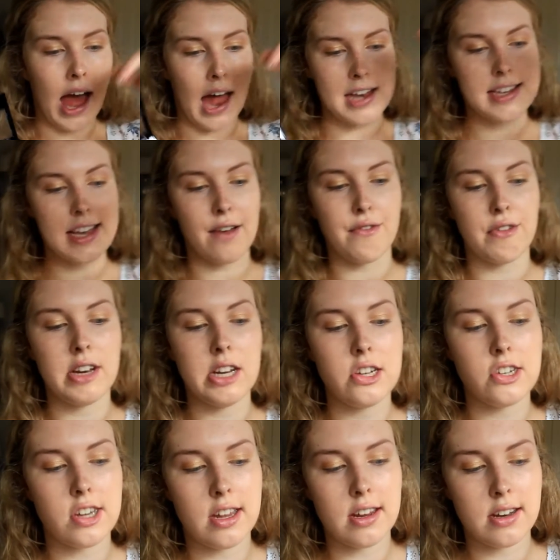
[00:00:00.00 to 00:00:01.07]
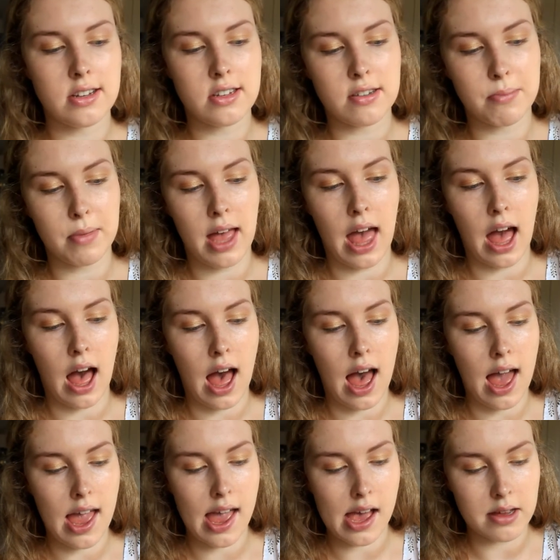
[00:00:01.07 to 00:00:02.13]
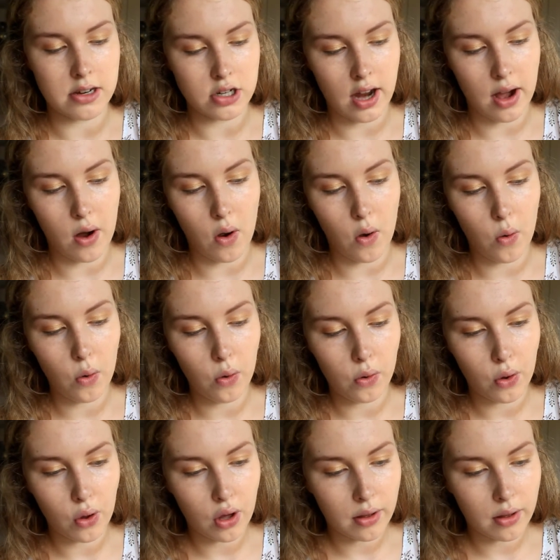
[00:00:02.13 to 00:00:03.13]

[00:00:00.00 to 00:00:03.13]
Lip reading: and definition to my eyeshadow look.